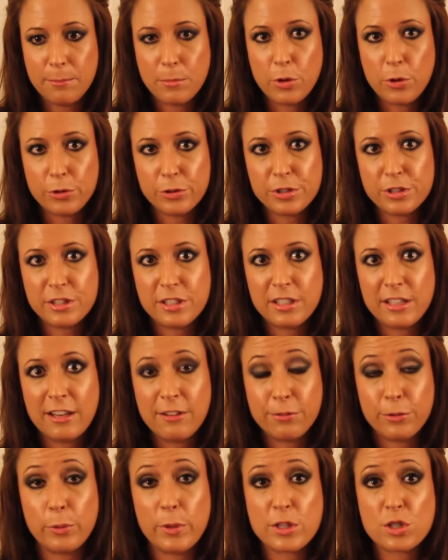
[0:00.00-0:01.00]
most
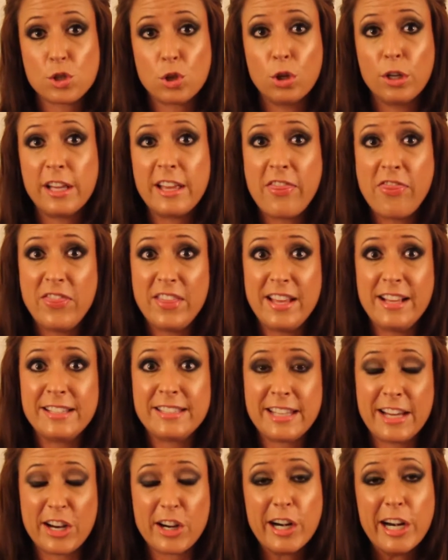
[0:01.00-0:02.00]
influential in
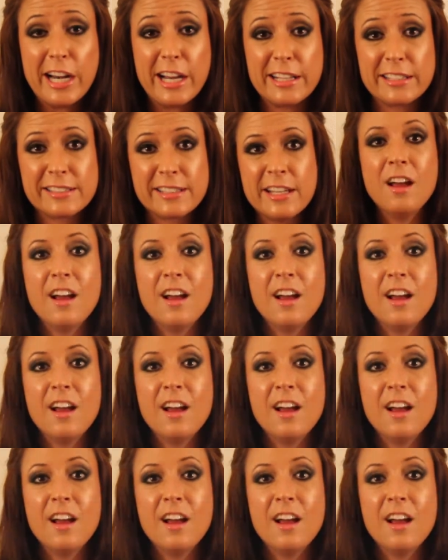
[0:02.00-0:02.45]
these areas.